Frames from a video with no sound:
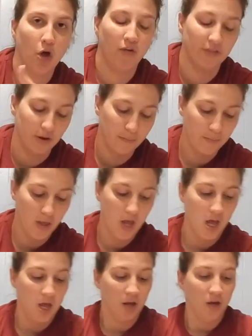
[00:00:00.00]
over there.
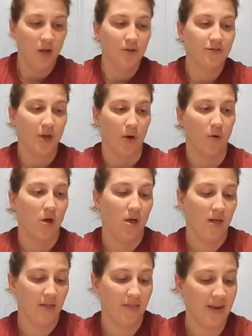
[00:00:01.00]
So
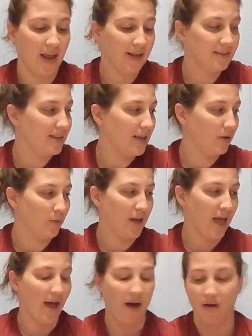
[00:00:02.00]
the next thing we
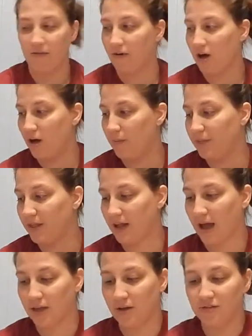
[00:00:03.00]
have that
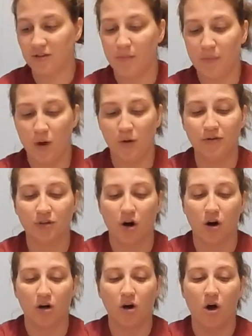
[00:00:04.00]
I use the most
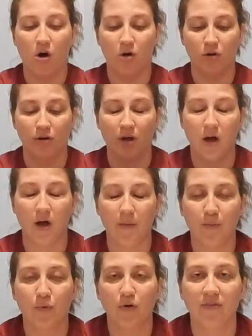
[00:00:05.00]
are called
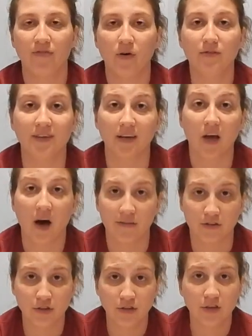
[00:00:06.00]
pre-folds and
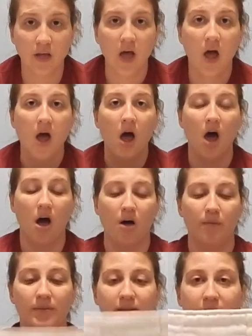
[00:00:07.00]
covers.
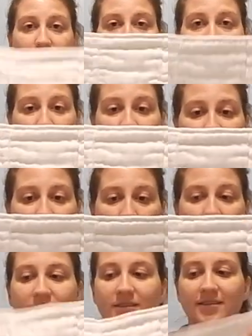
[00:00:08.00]
This is a
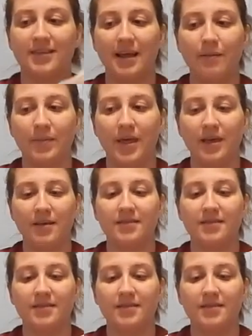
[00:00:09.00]
pre-fold. It's the same thing